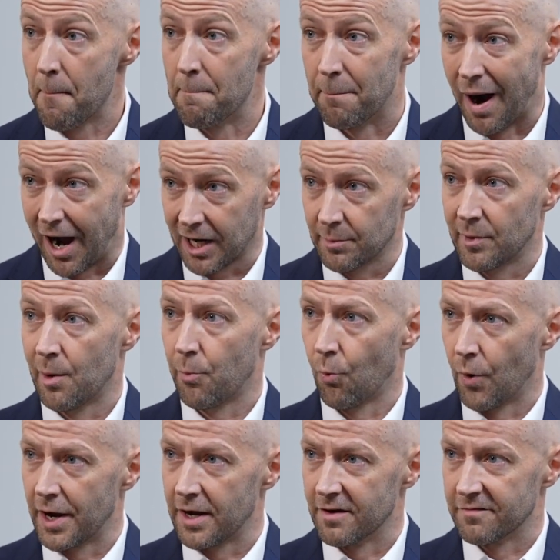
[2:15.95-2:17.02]
bottom-up
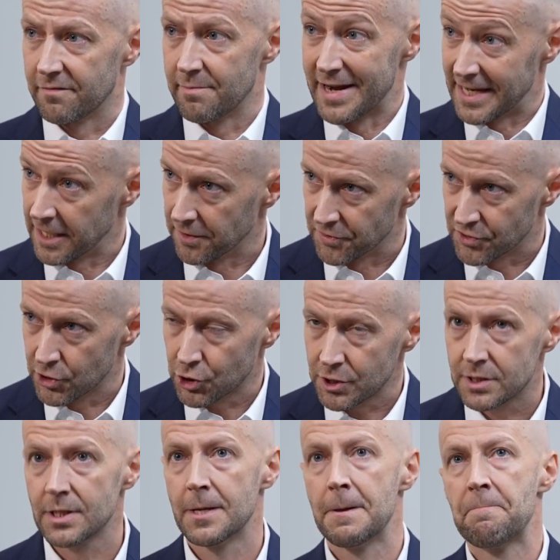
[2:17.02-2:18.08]
way of making decisions.